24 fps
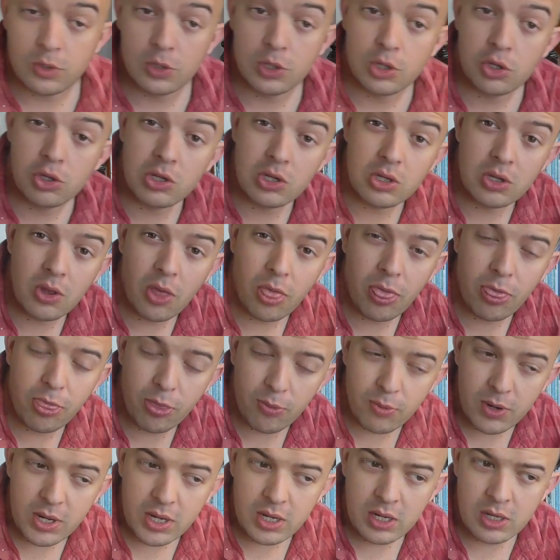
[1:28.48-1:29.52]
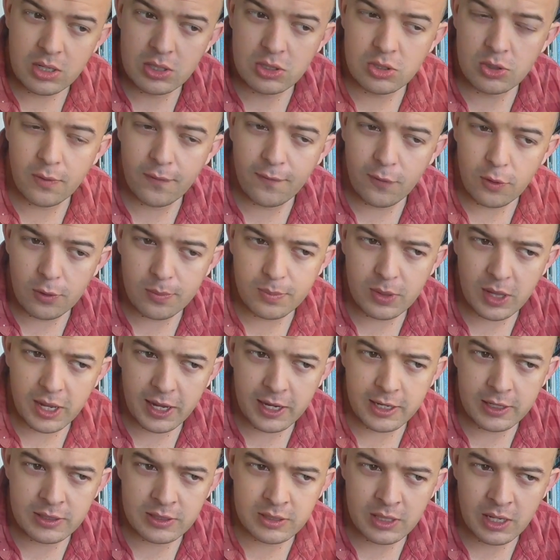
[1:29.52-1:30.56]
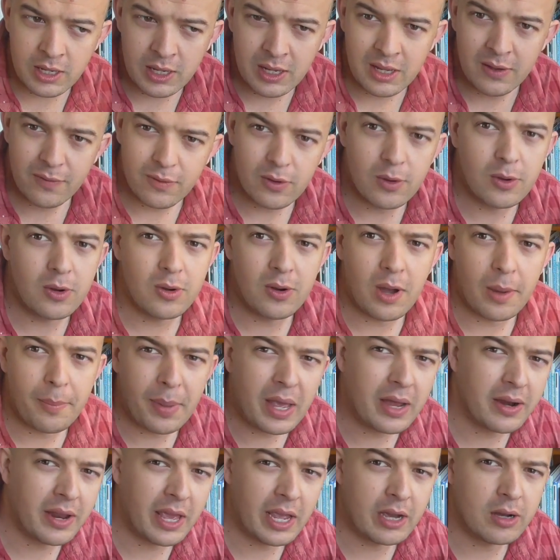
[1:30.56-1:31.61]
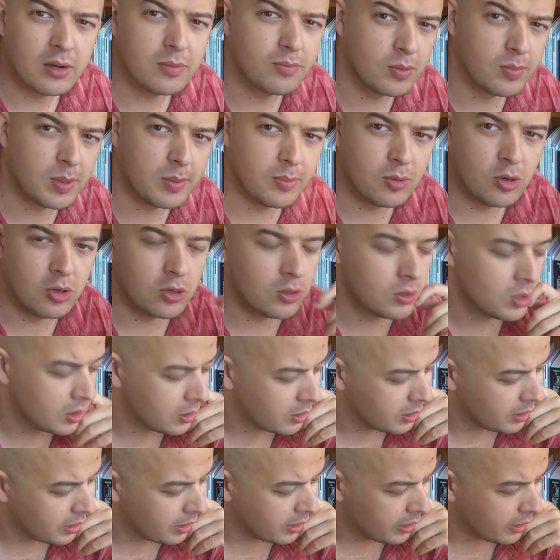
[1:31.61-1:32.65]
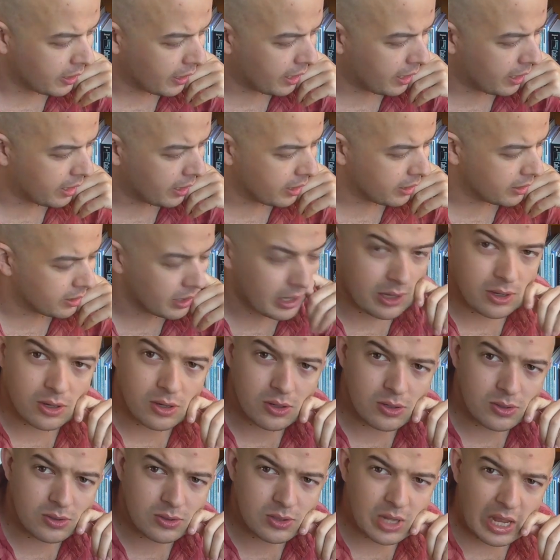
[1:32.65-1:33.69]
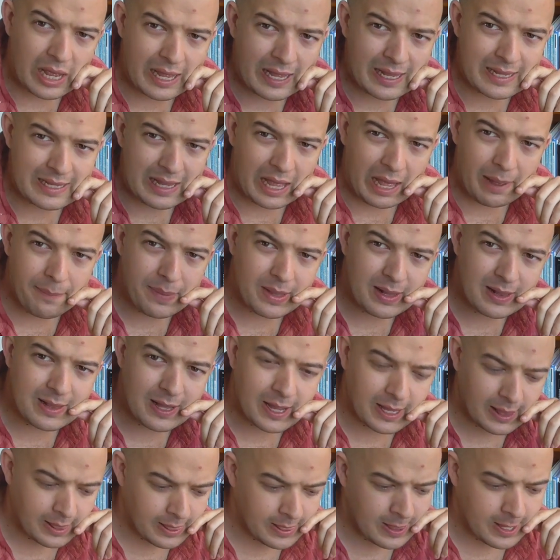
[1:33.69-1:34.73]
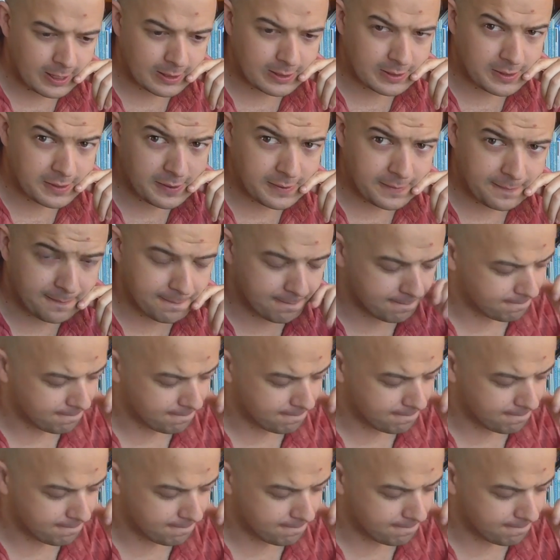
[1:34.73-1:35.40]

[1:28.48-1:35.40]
for 3 to 4 players for about an hour, probably more, and it goes a bit like this.